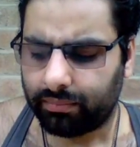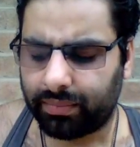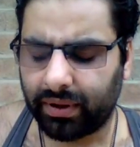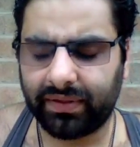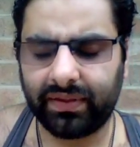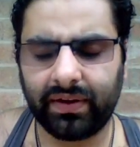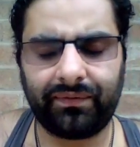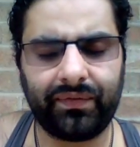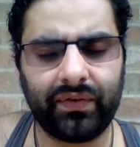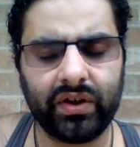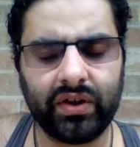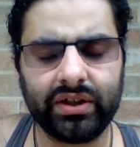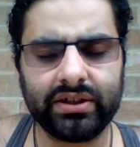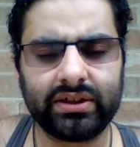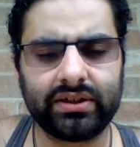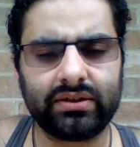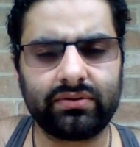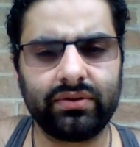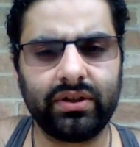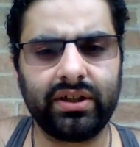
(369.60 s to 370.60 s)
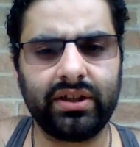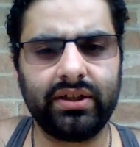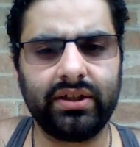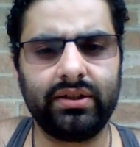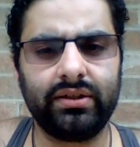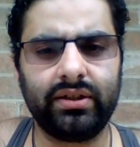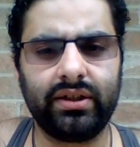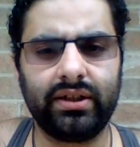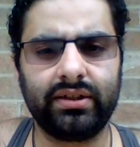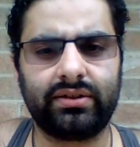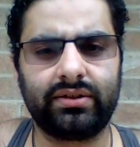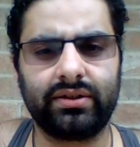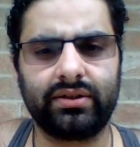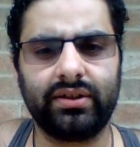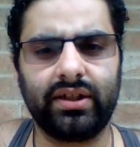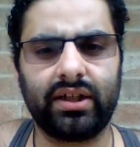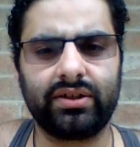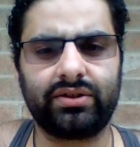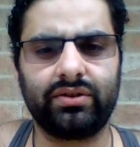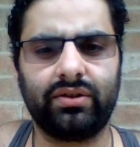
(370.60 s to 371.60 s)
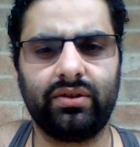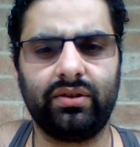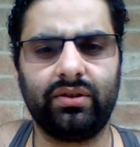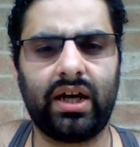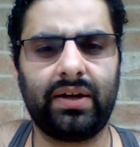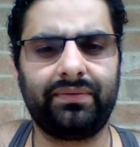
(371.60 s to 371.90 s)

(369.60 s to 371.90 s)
But the first written international law,